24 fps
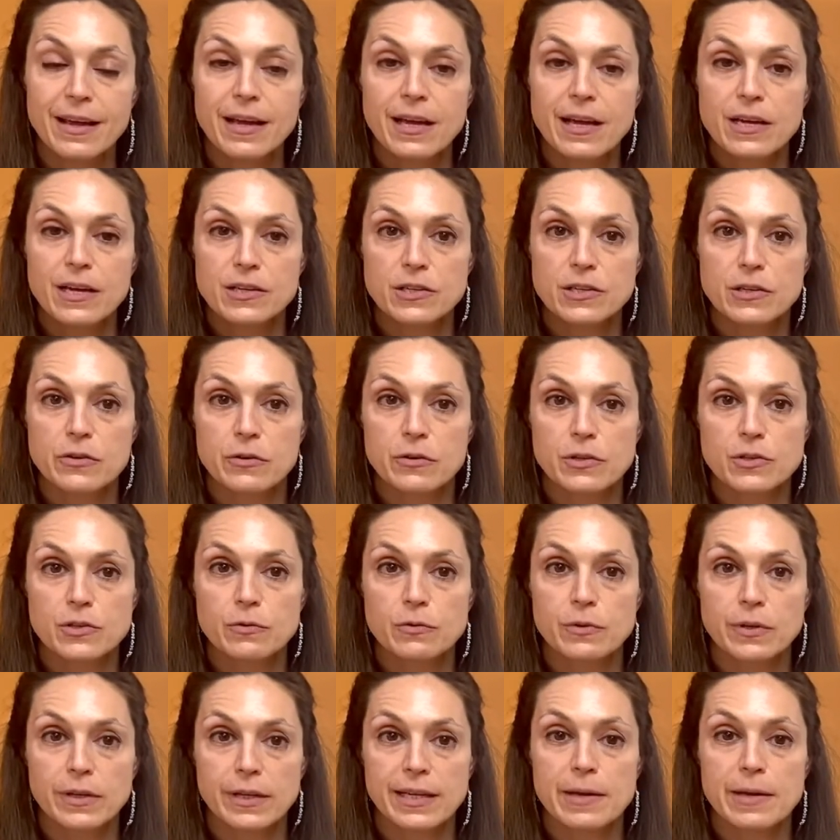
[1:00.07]
to
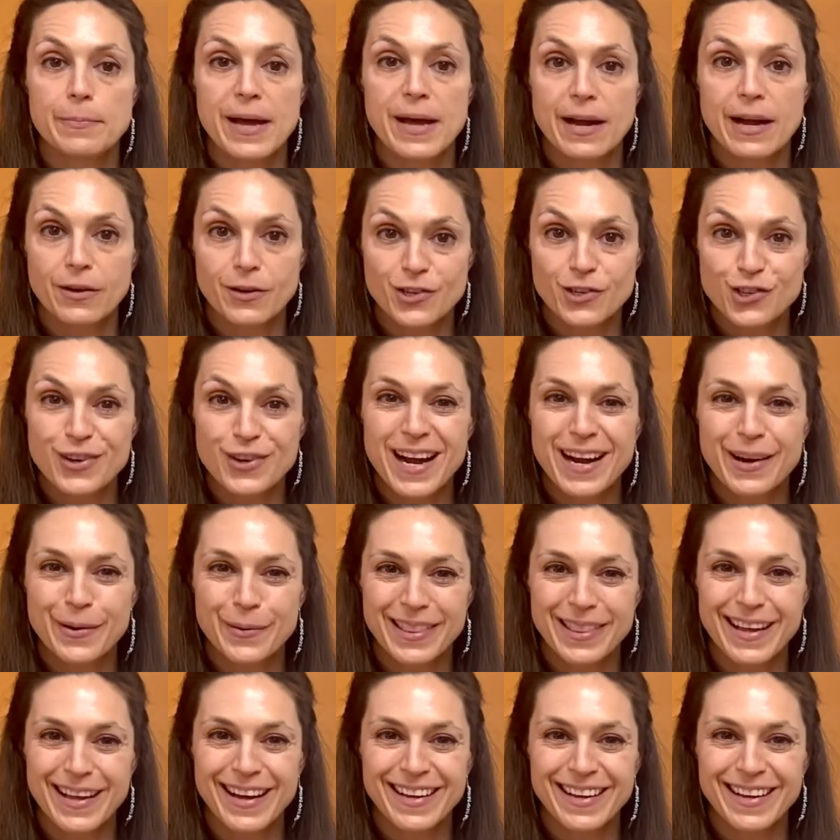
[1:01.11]
really get back on track with that.